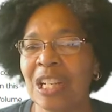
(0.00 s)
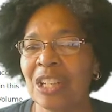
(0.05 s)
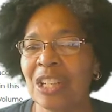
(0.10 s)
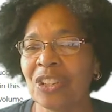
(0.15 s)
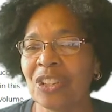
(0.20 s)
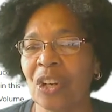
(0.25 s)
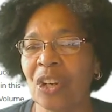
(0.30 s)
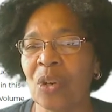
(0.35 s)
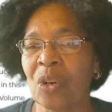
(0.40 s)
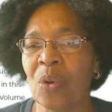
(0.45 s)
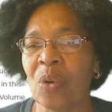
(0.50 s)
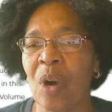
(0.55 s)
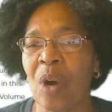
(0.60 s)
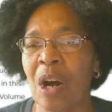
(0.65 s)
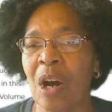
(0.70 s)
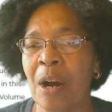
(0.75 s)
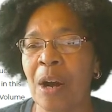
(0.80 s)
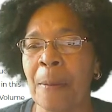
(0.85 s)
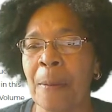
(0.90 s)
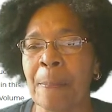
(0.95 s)

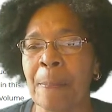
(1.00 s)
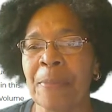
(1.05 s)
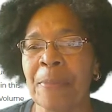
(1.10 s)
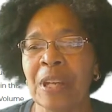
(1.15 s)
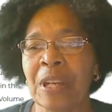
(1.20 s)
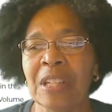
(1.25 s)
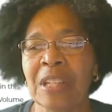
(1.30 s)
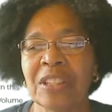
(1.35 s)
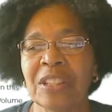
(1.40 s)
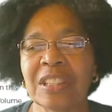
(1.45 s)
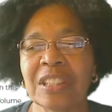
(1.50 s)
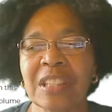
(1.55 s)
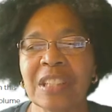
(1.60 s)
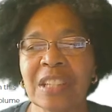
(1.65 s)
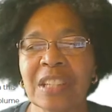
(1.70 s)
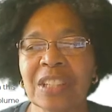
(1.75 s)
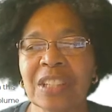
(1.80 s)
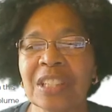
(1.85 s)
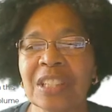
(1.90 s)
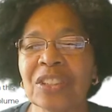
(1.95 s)
So
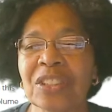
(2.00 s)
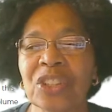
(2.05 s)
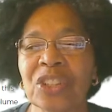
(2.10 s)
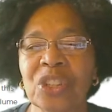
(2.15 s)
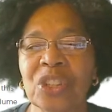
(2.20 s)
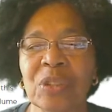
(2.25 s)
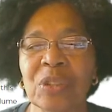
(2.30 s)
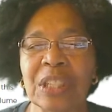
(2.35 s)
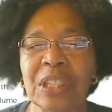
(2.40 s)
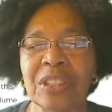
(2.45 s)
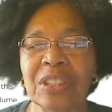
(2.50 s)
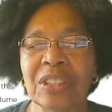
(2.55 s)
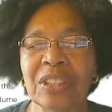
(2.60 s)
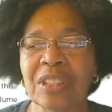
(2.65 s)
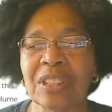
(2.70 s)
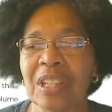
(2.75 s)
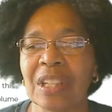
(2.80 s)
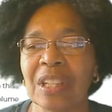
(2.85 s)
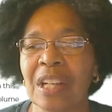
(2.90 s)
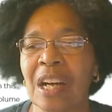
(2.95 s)
success is a choice.
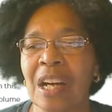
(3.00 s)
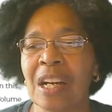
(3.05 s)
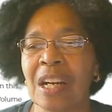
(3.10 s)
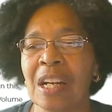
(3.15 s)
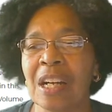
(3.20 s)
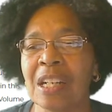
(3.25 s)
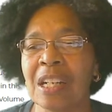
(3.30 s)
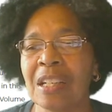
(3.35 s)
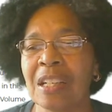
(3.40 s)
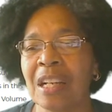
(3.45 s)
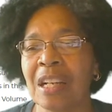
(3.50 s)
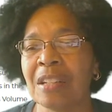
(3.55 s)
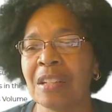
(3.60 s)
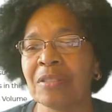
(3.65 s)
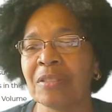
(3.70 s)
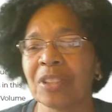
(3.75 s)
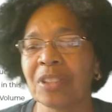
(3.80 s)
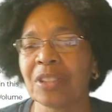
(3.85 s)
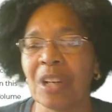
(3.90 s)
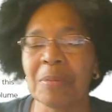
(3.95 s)

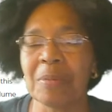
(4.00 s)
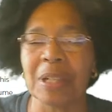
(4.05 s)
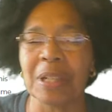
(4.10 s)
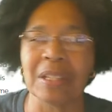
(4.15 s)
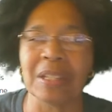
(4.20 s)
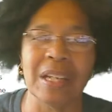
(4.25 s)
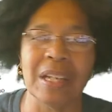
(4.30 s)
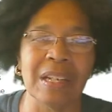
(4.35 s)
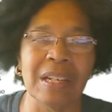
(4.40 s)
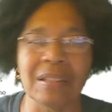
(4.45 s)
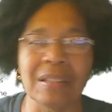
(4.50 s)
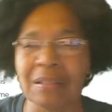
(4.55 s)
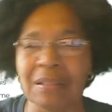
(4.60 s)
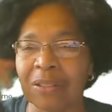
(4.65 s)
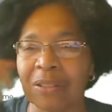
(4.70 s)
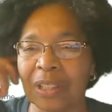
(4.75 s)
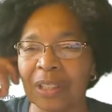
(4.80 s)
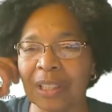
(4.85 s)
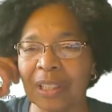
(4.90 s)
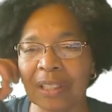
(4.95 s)
And sorry about that
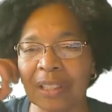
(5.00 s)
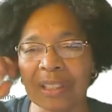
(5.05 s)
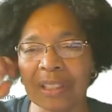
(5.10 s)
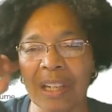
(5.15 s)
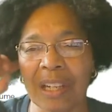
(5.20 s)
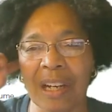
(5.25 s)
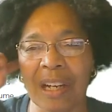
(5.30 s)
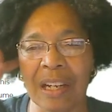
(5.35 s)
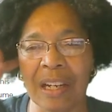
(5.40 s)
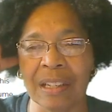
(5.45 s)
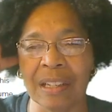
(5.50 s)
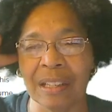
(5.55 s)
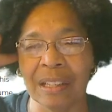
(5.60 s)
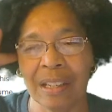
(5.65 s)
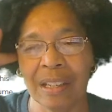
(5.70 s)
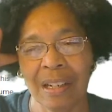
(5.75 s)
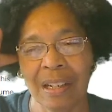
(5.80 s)
noise outside.